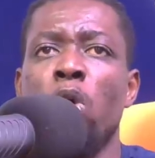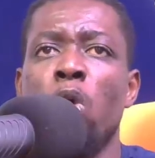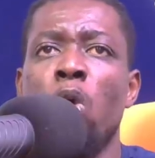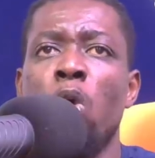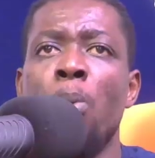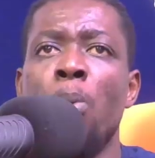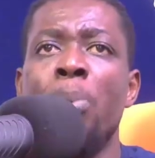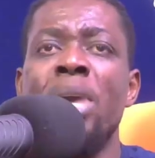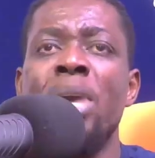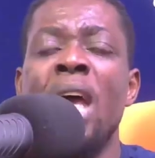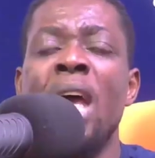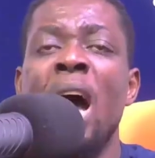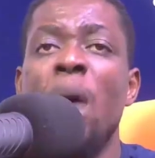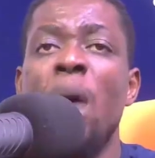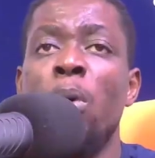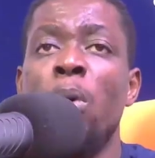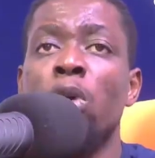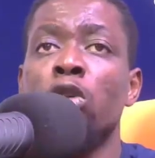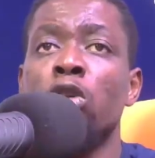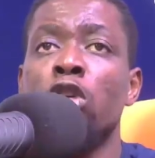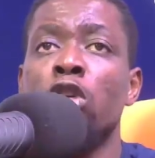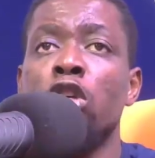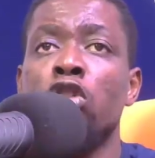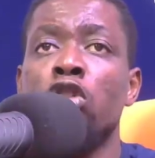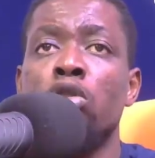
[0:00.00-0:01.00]
Obia
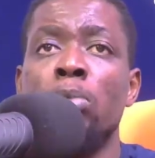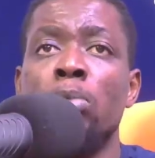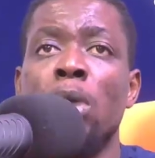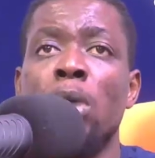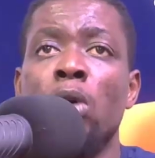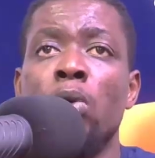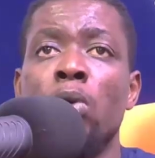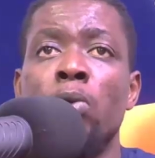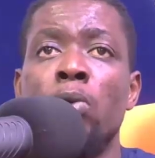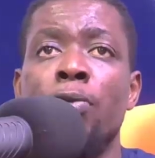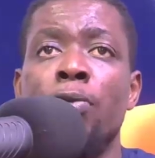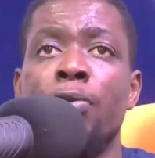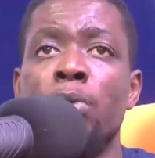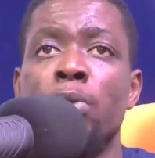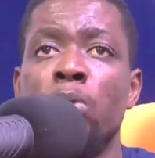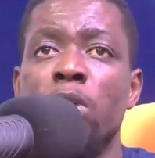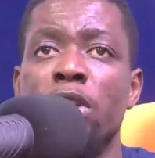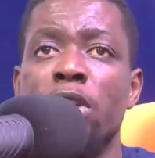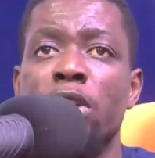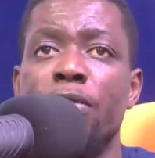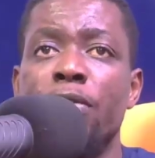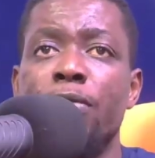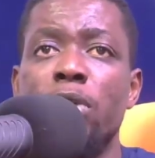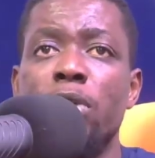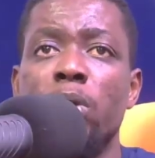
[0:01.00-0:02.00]
want into my goofing
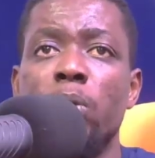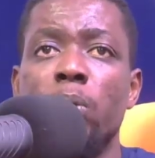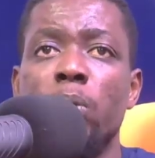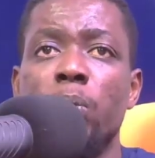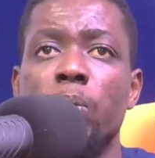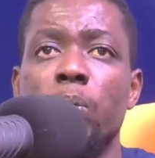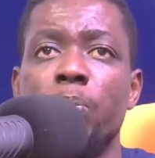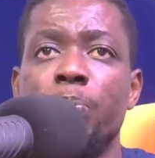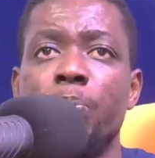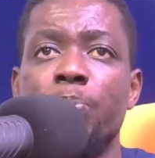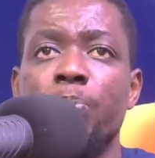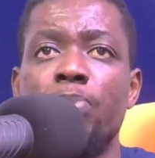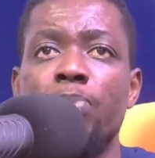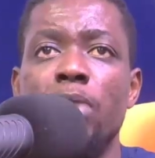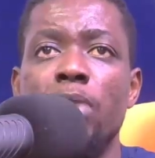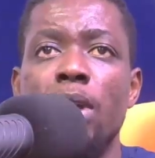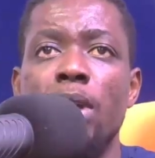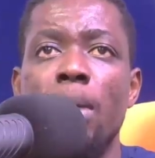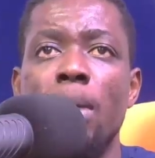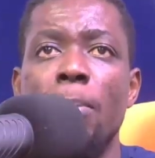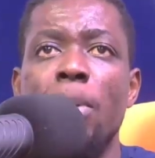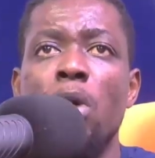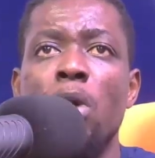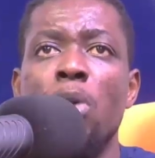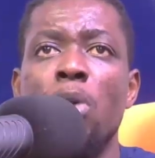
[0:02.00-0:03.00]
when if you
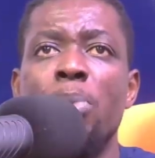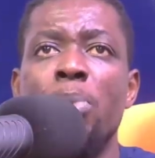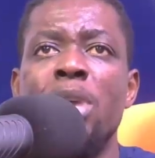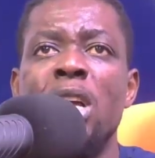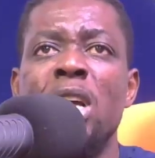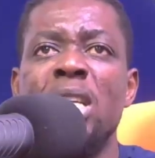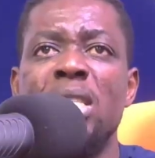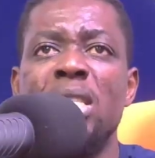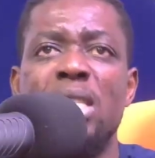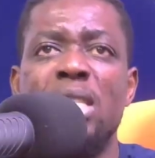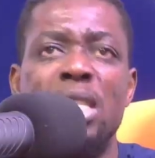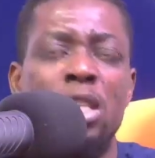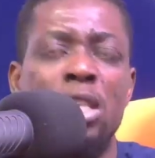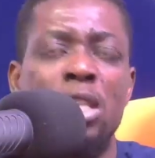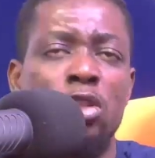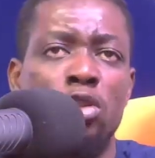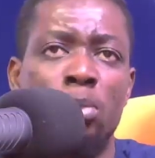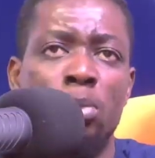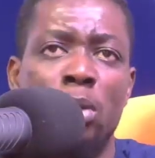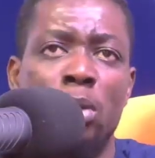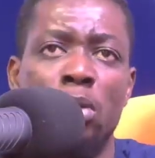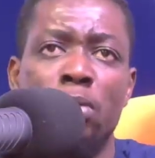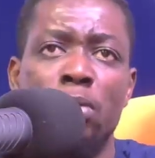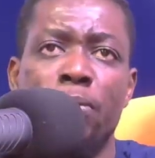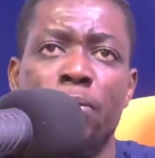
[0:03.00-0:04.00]
but Obia in sin into
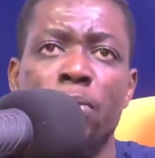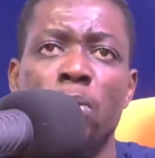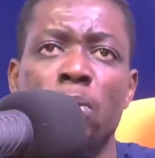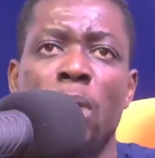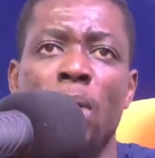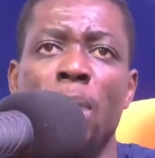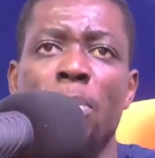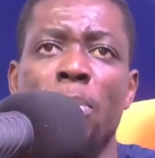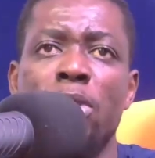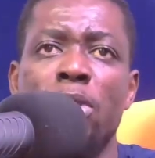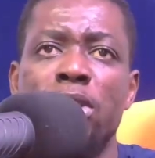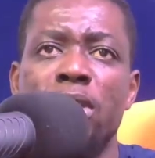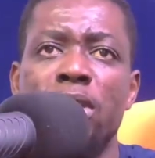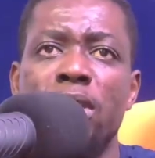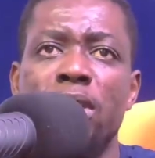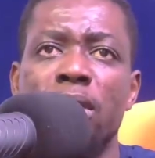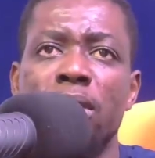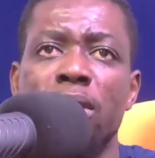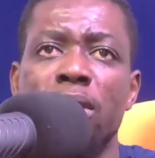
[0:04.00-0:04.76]
my goofing while bunting.